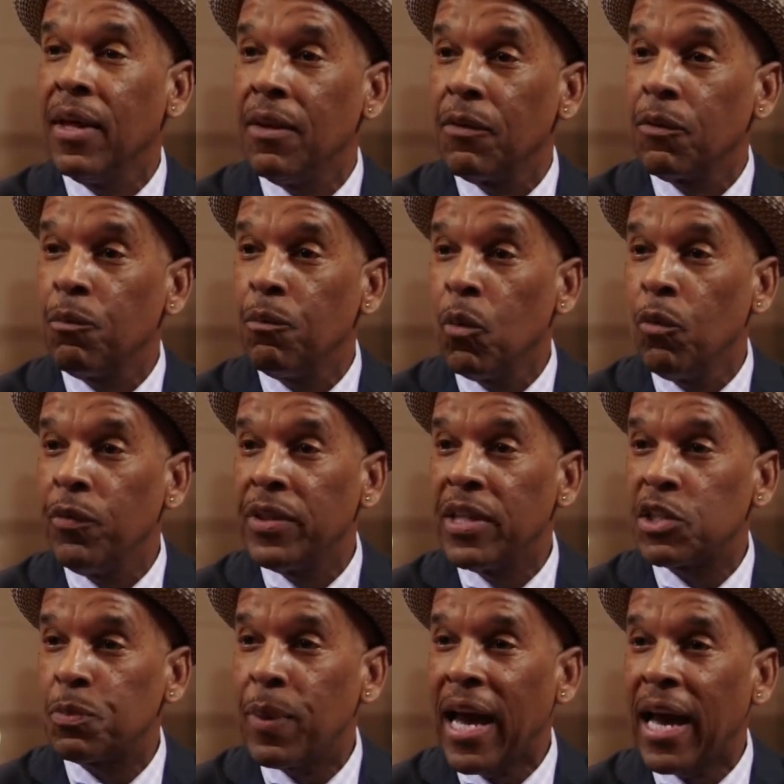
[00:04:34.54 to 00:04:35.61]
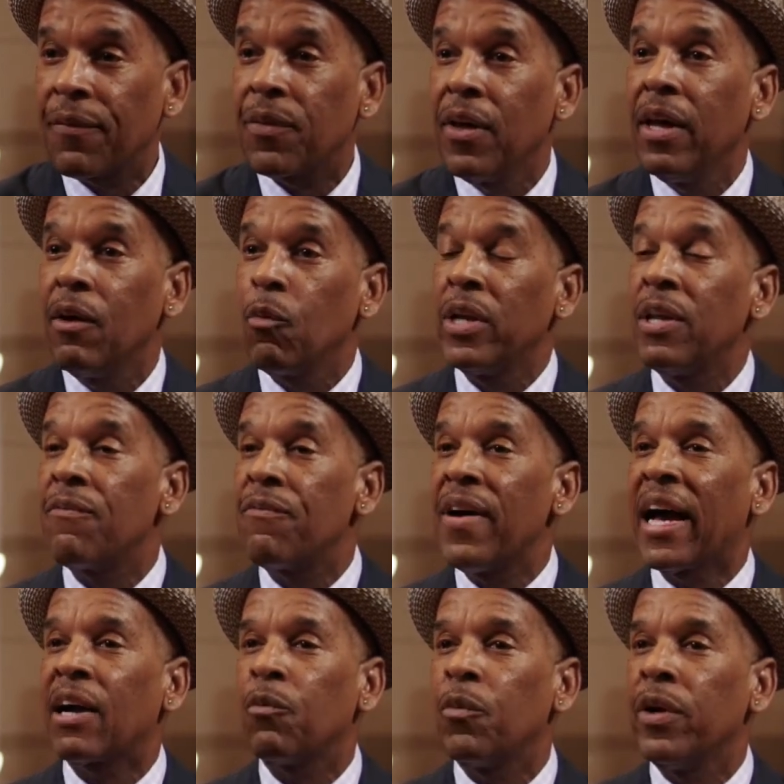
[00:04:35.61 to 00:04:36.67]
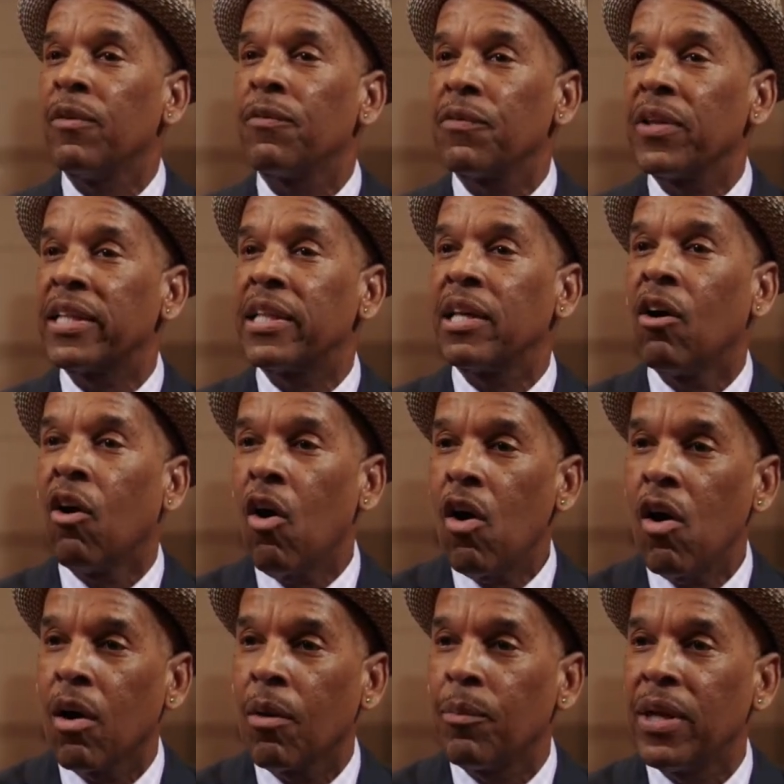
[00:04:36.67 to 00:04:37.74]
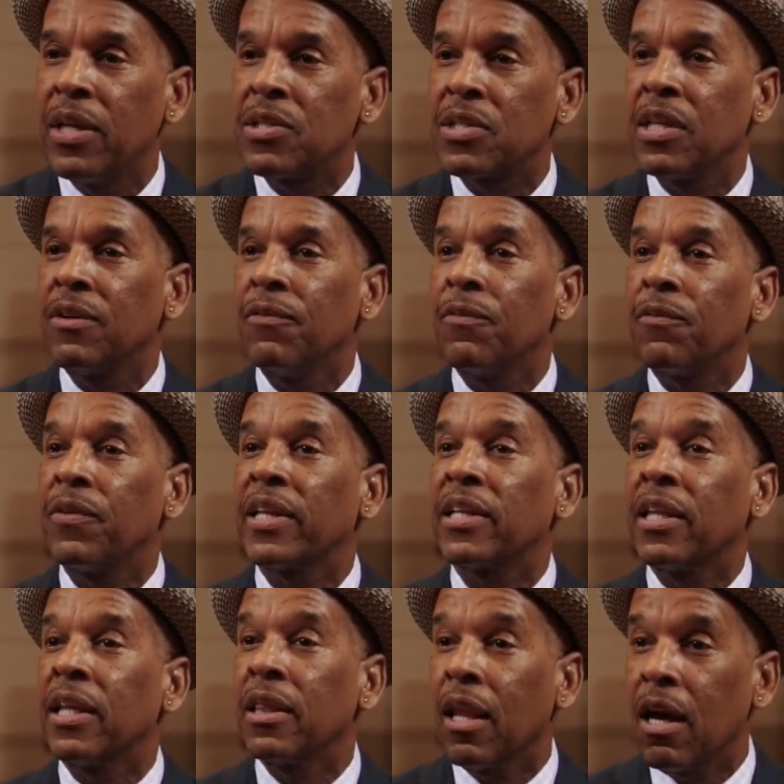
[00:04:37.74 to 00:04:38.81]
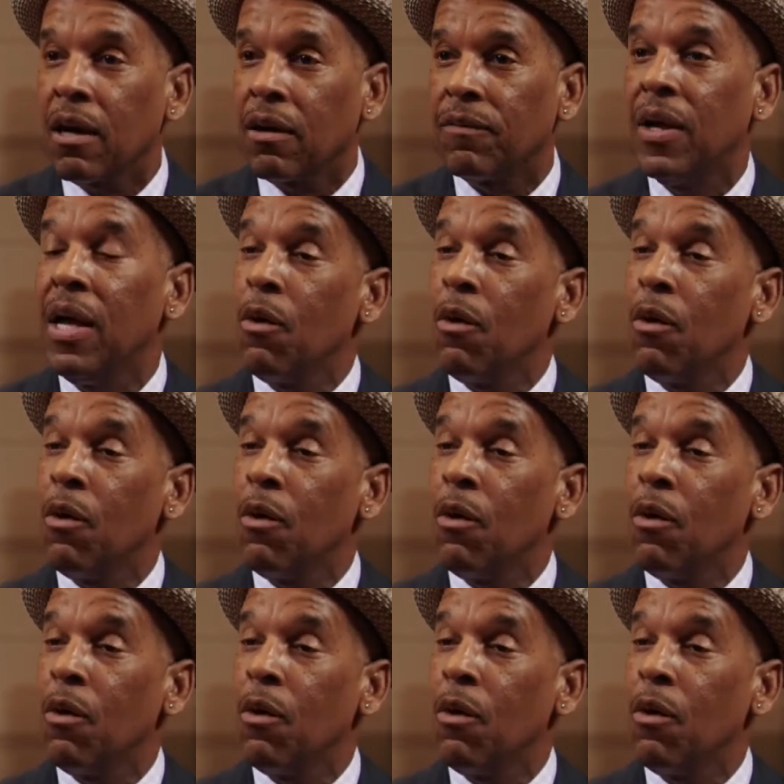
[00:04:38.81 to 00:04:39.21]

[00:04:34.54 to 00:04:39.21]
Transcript: moving this path when in fact we're inflicting harm instead of inflicting love,